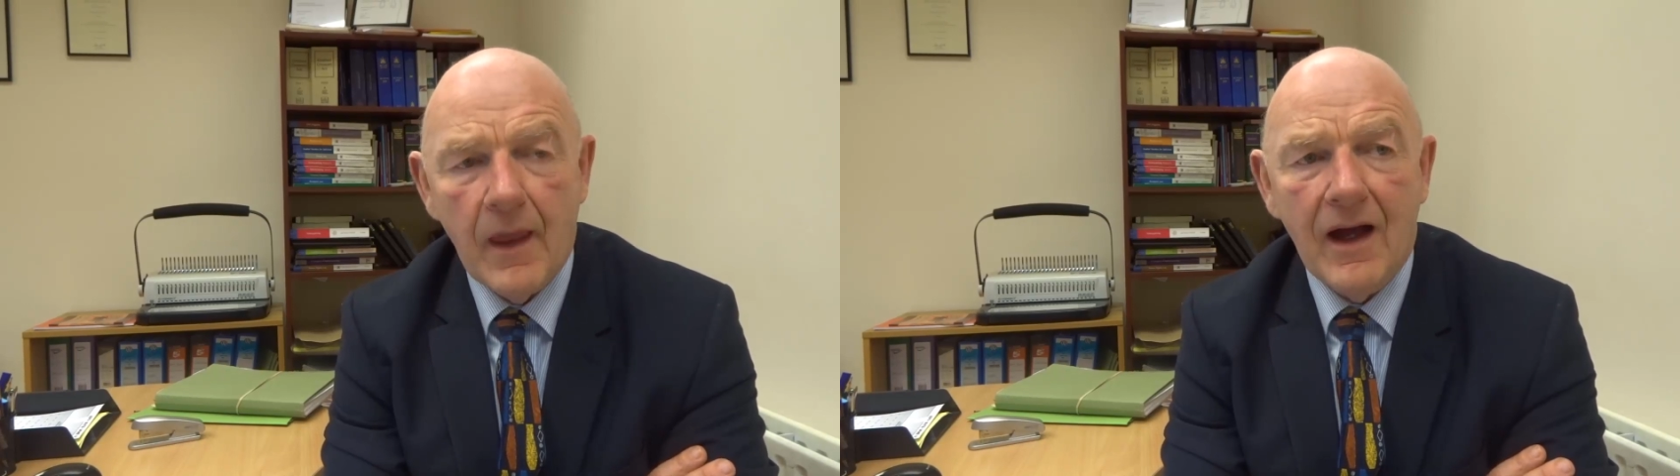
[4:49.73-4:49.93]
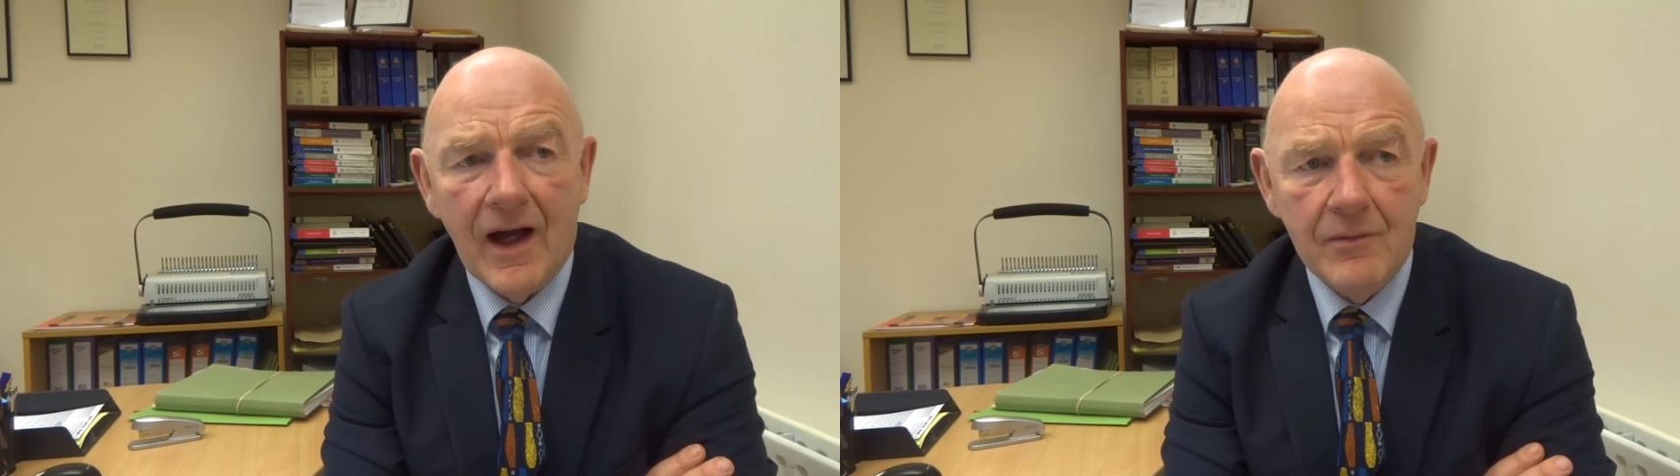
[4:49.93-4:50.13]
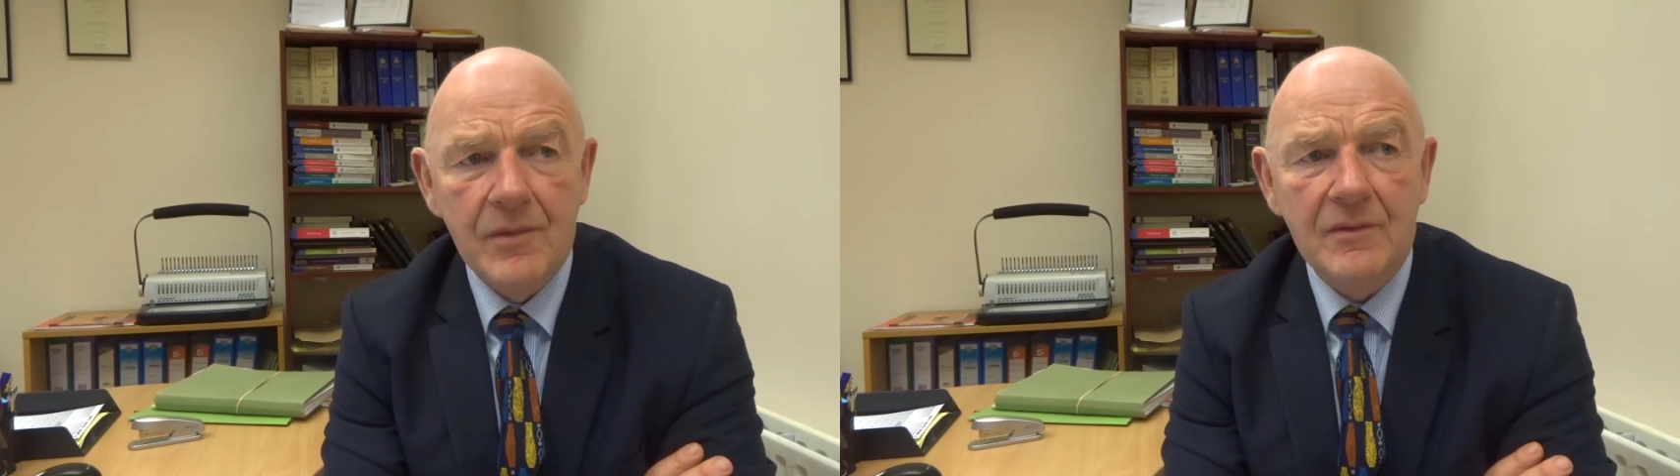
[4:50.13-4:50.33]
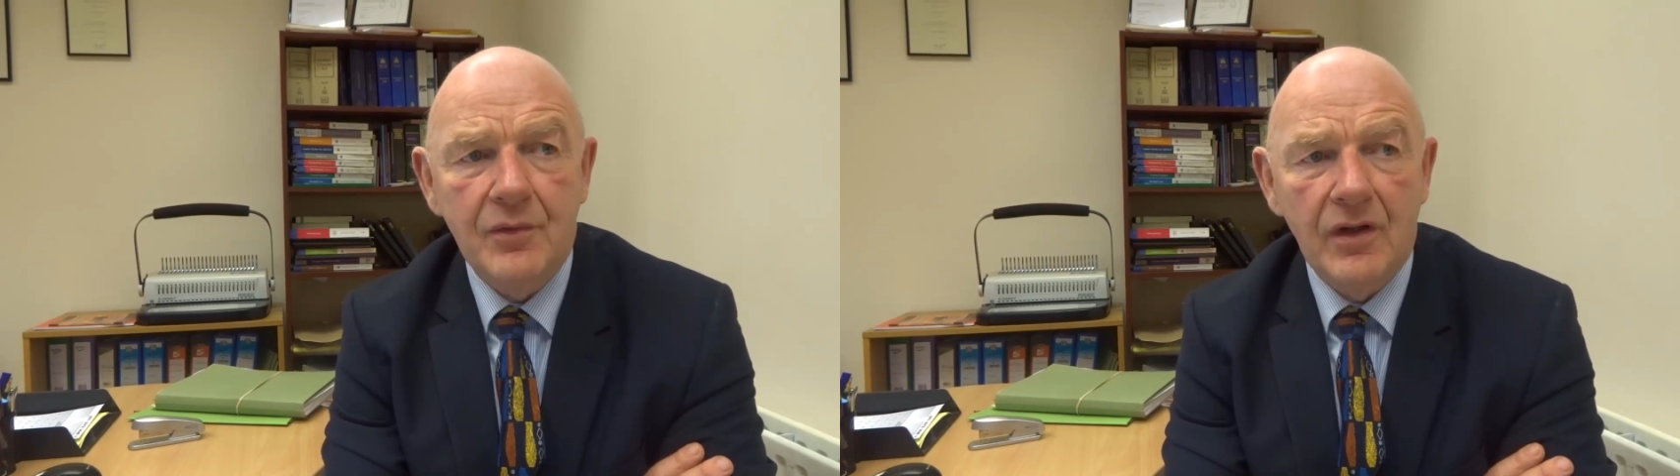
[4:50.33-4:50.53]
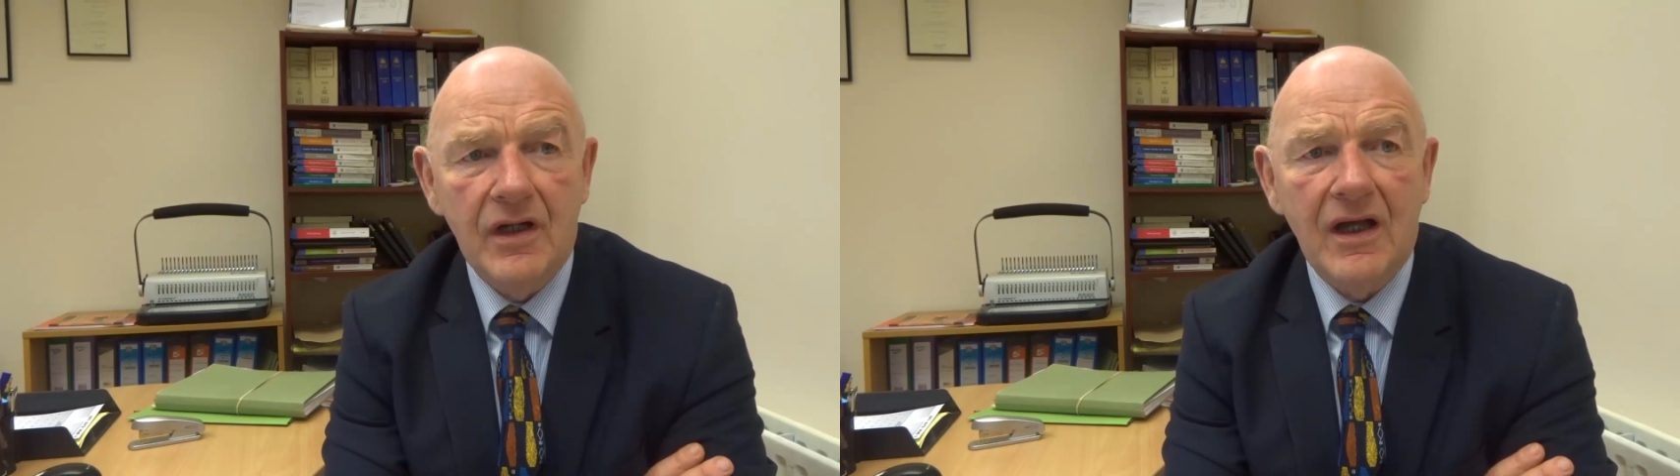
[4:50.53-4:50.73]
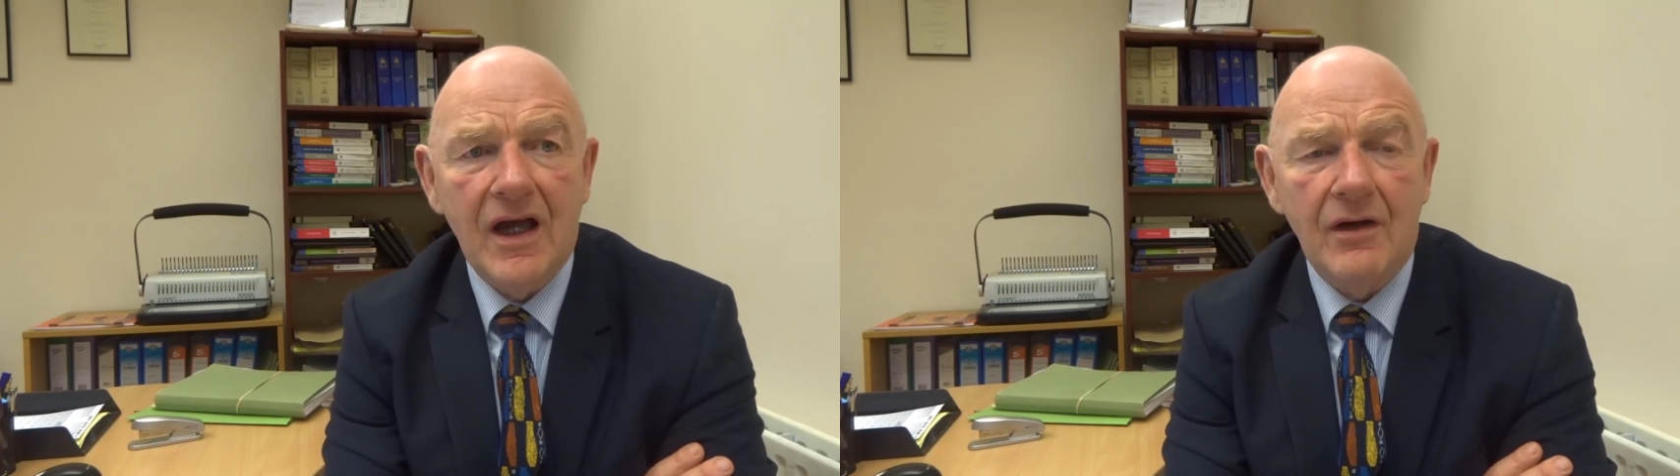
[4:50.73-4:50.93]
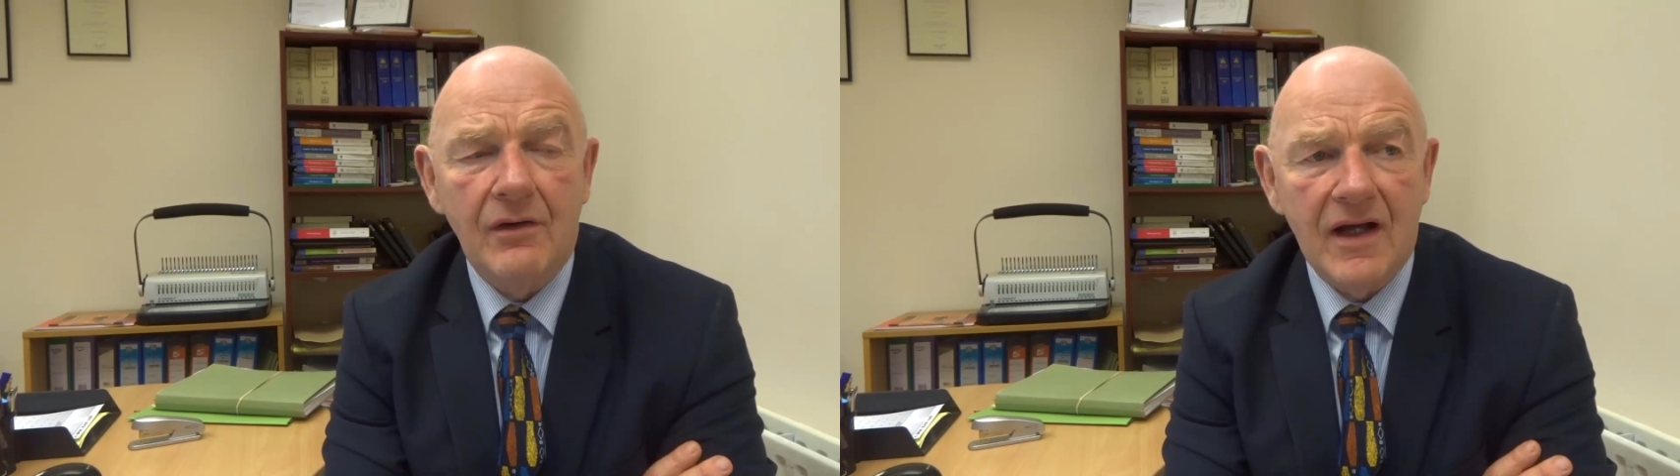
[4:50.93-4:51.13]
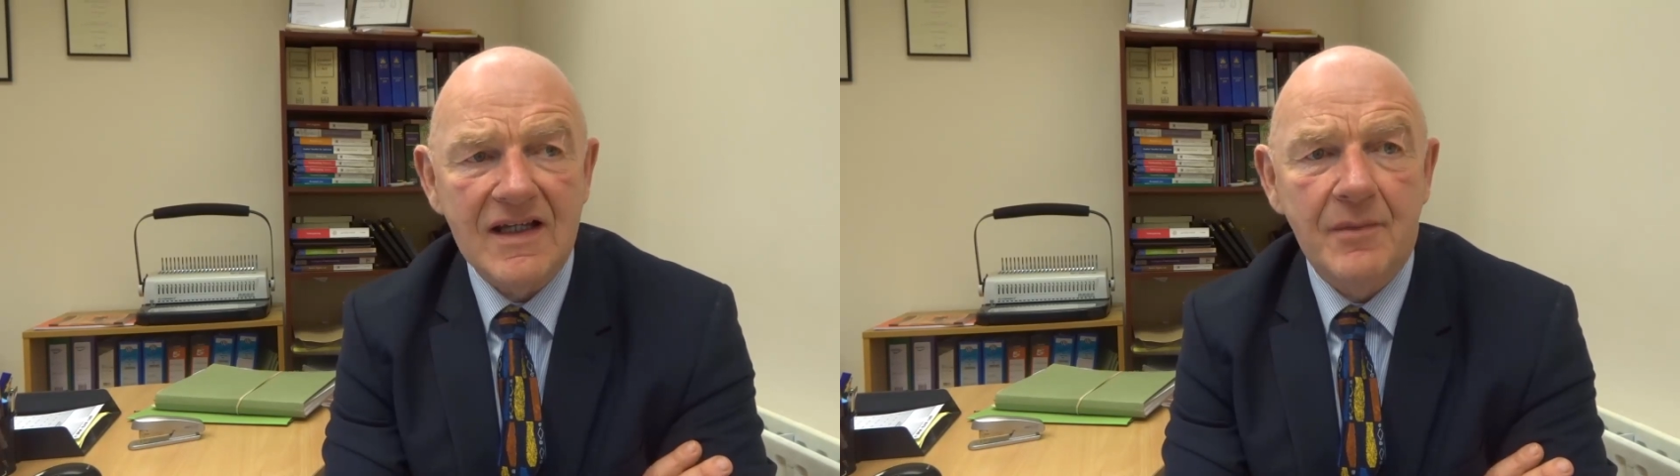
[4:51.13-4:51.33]
I'm being bullied and
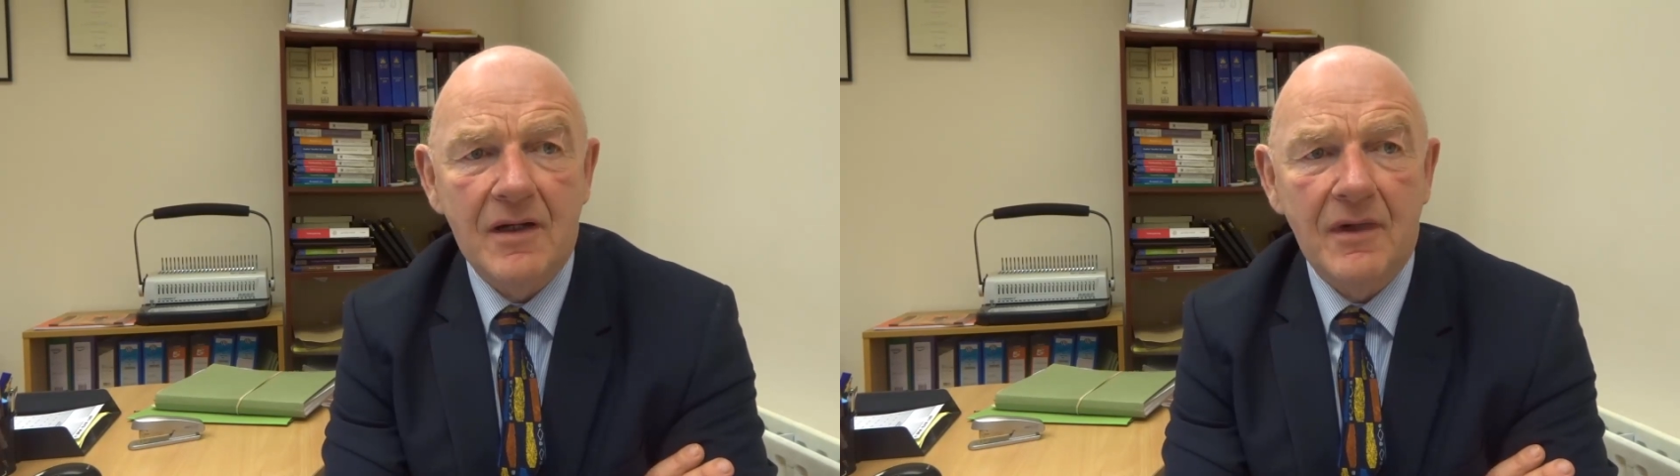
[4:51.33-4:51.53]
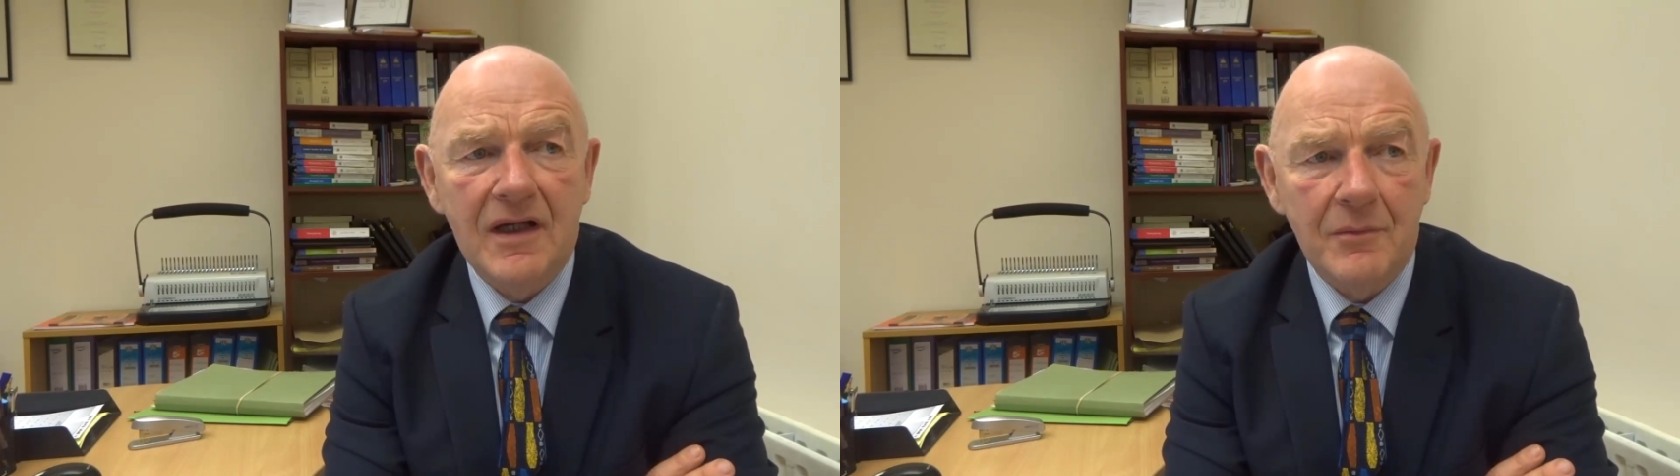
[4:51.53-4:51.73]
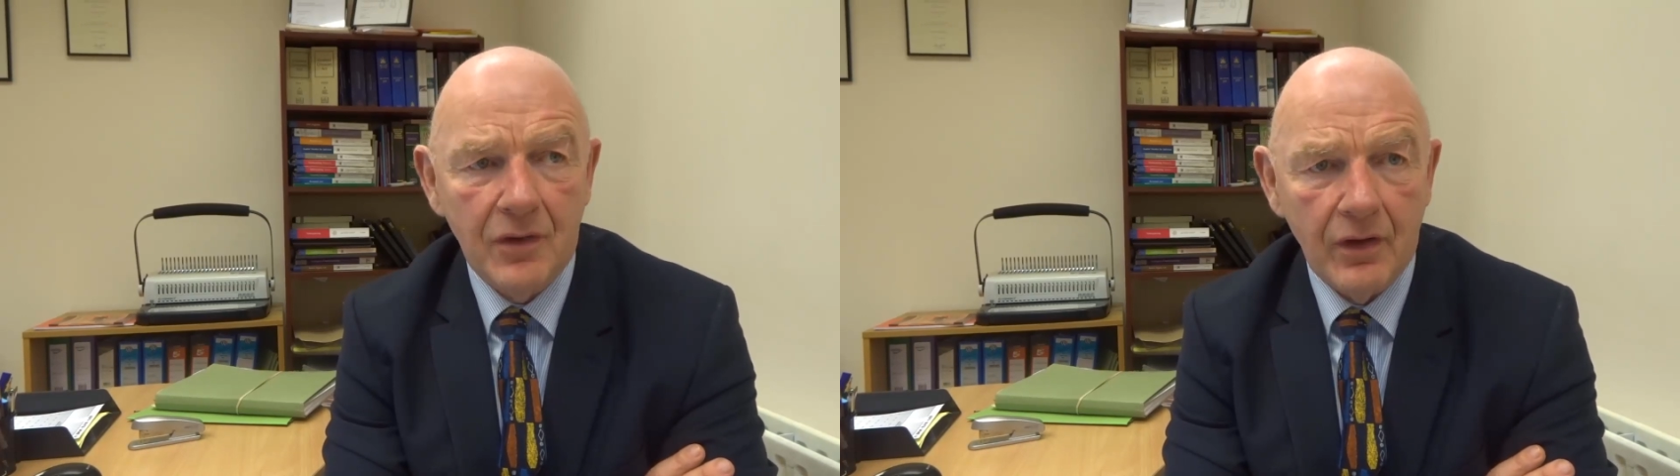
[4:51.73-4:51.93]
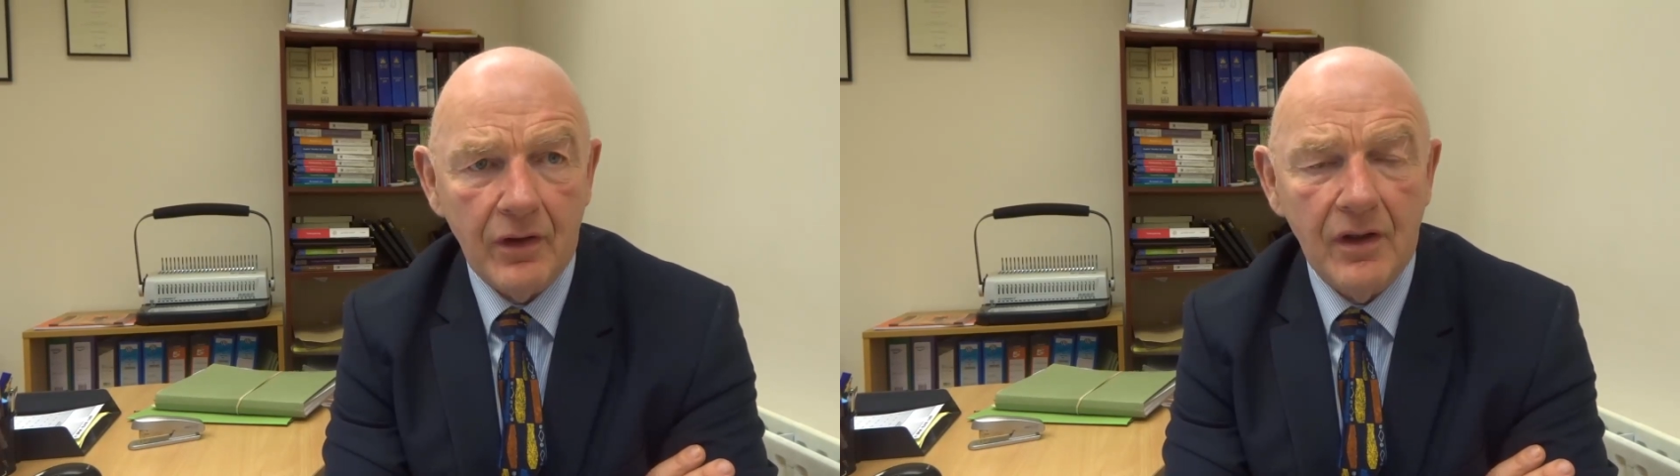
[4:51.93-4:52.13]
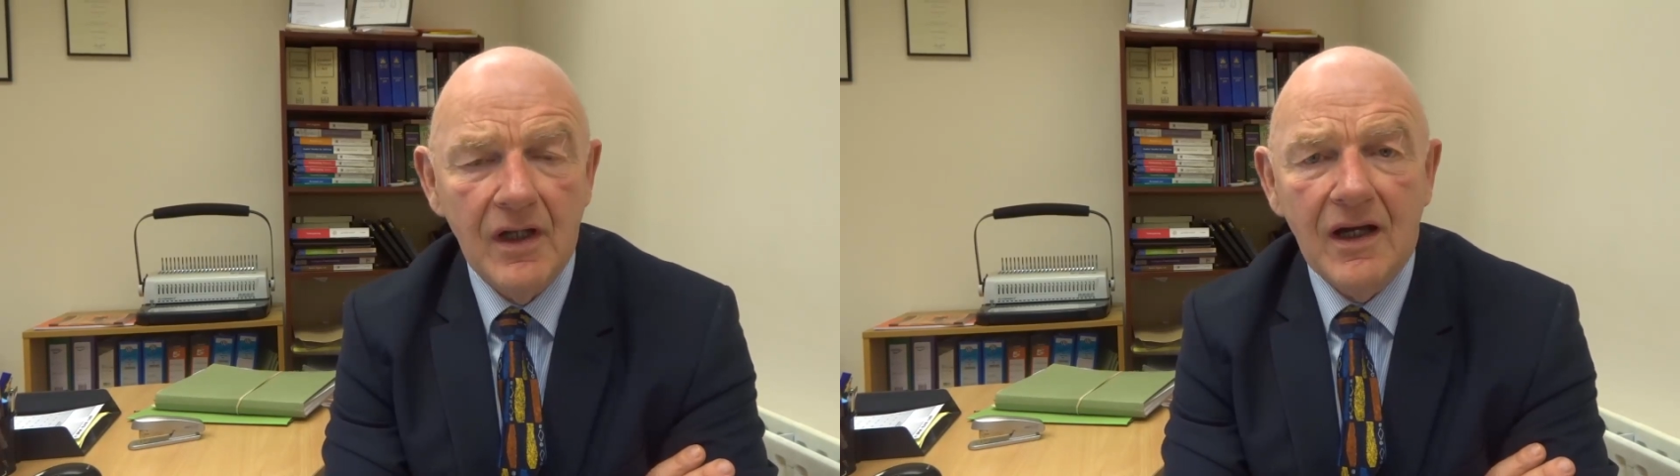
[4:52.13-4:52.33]
harassed by my employer.